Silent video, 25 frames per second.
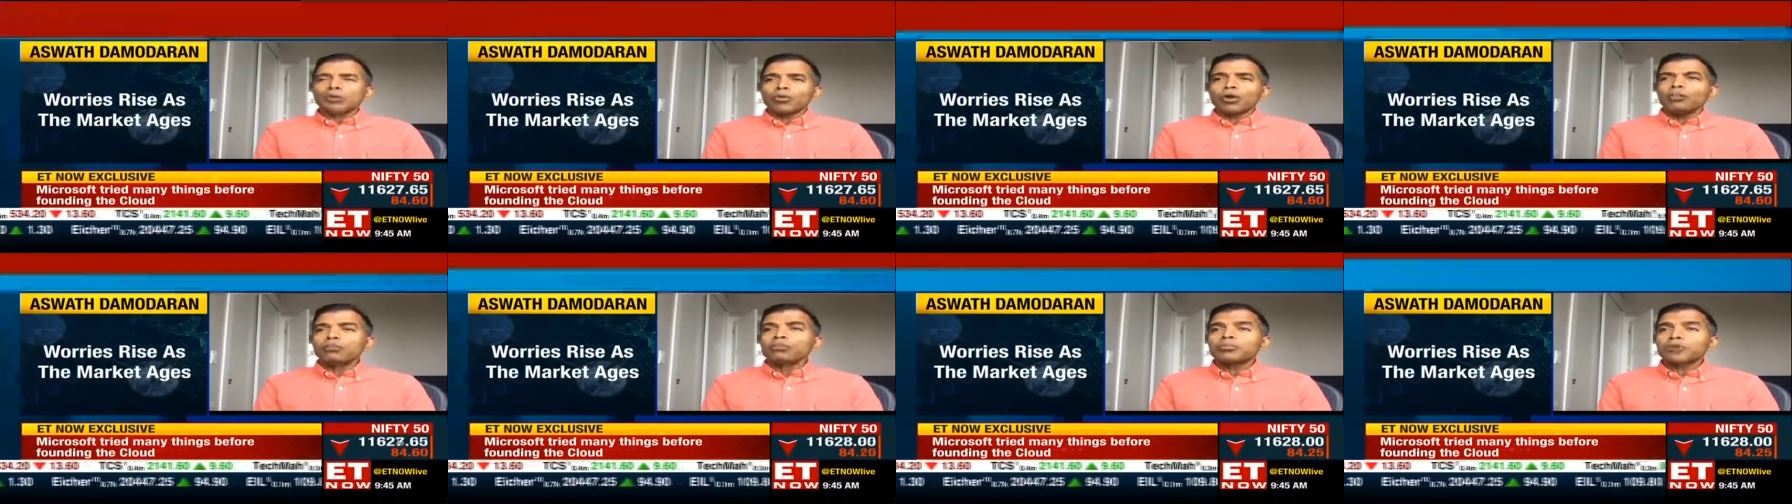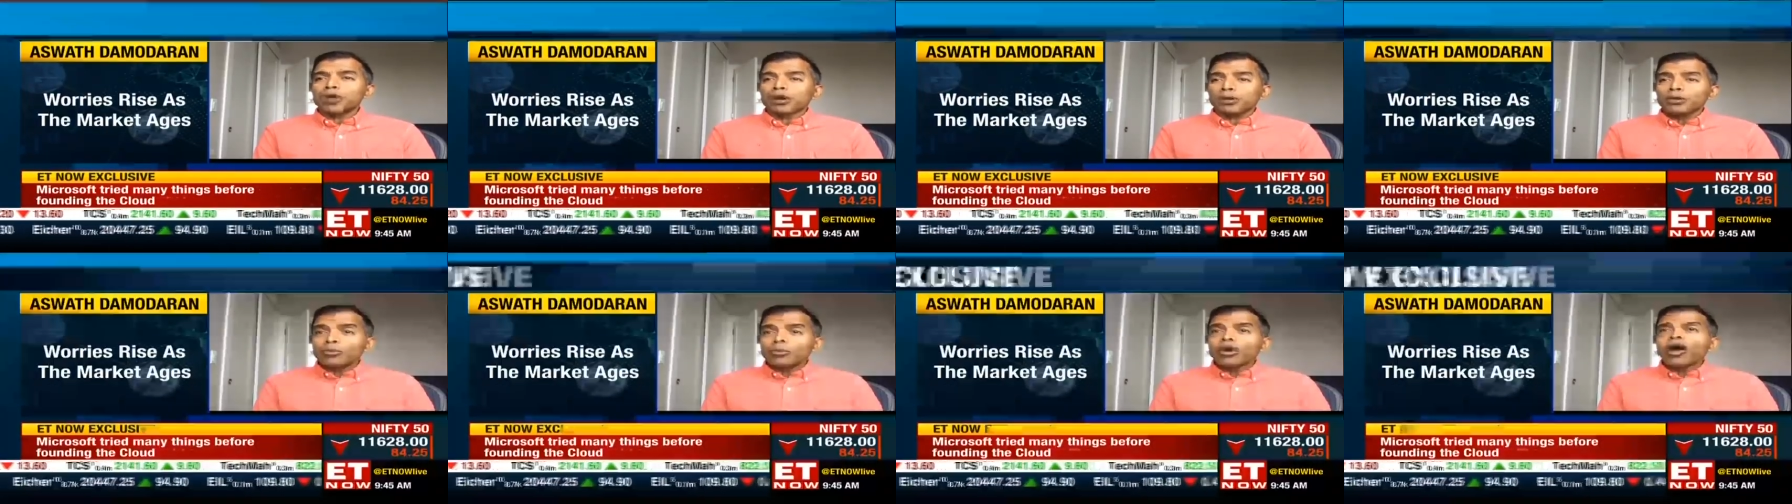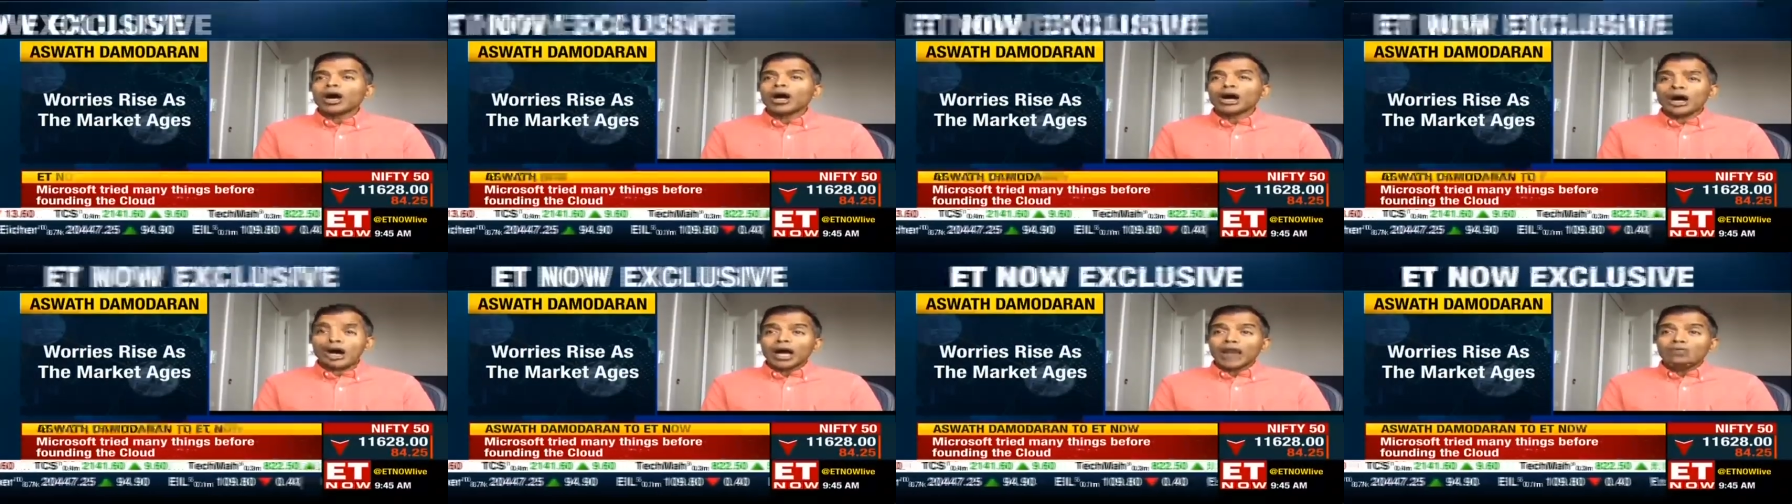what,
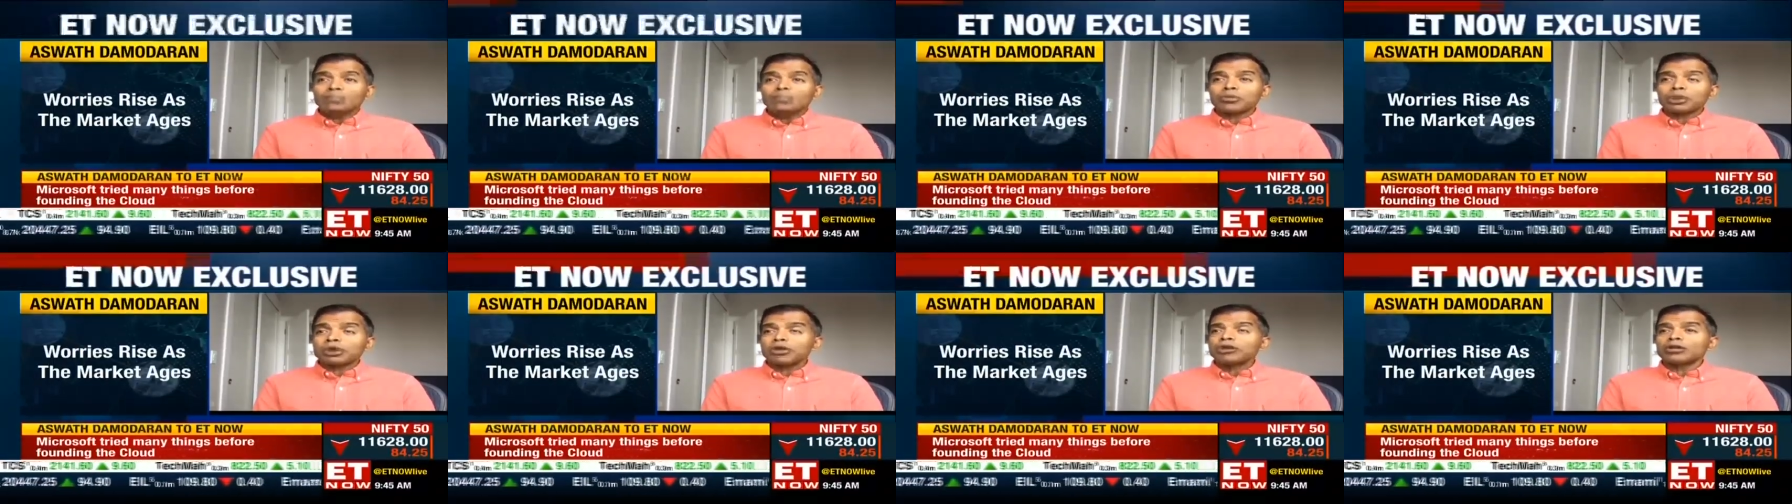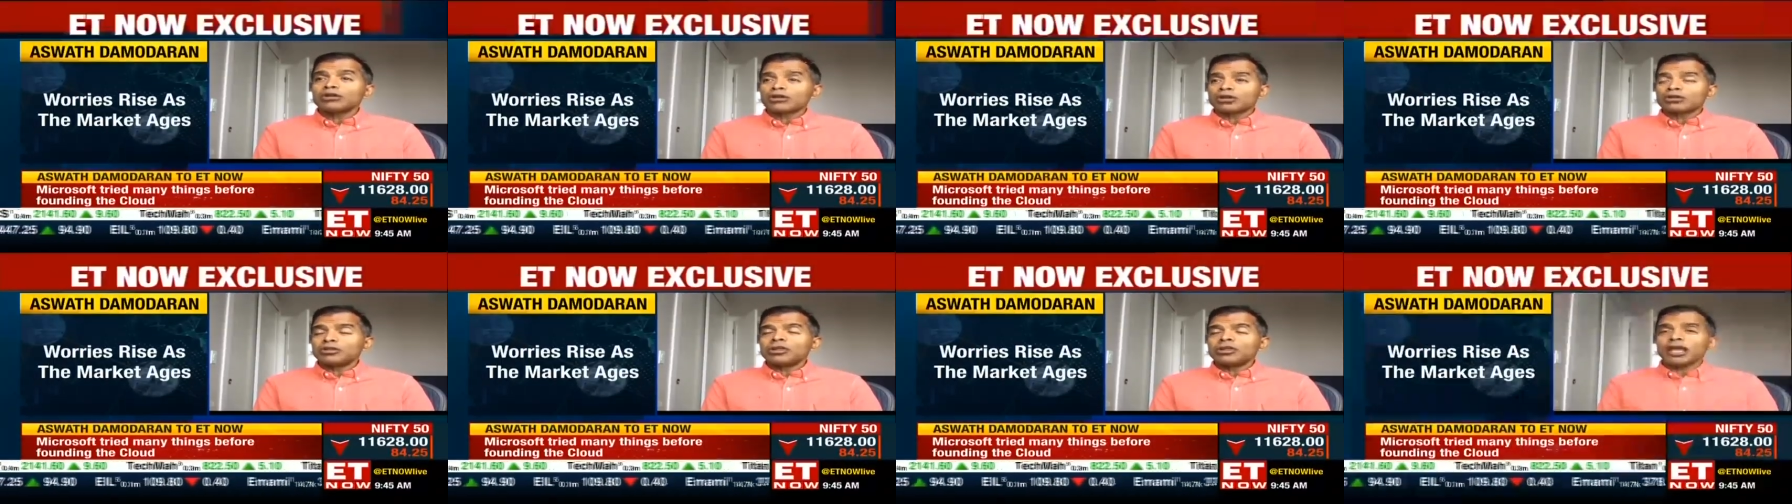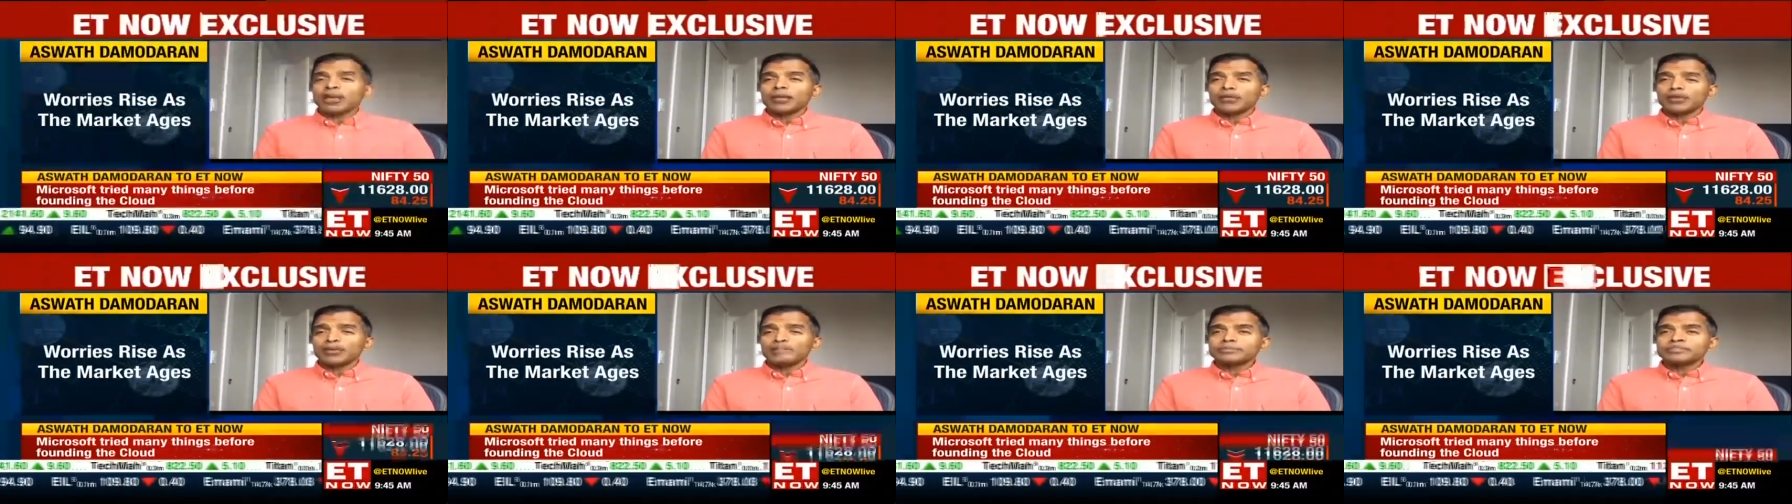what I brought to the
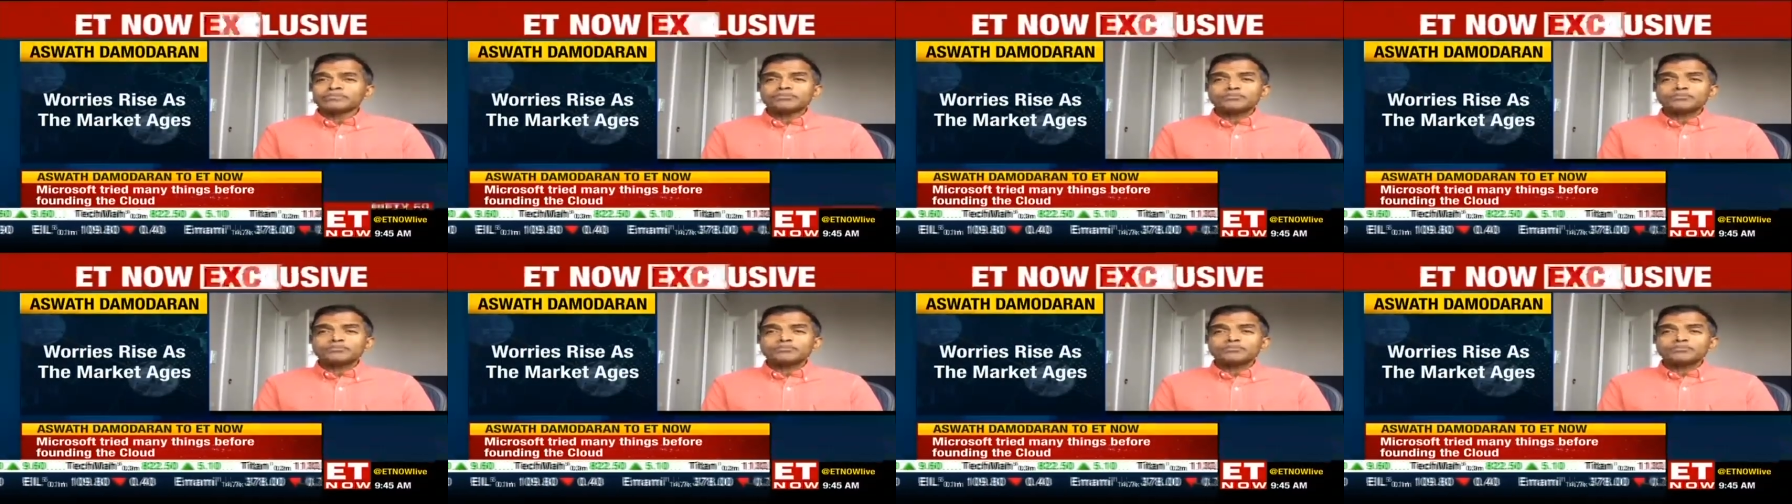table.